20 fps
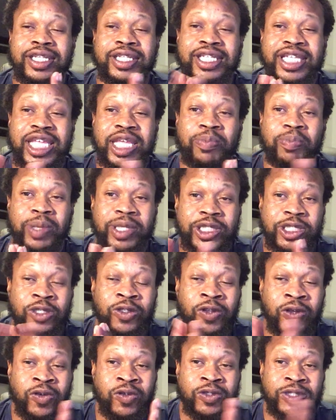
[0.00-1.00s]
deep into
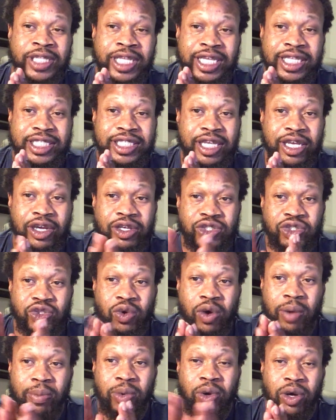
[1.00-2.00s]
those details,
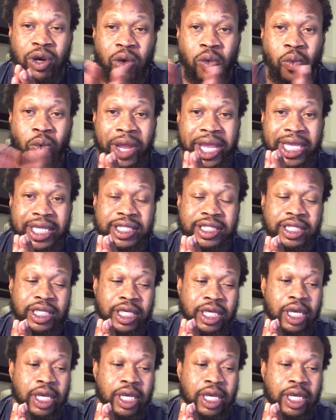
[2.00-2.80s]
so I'm going to wait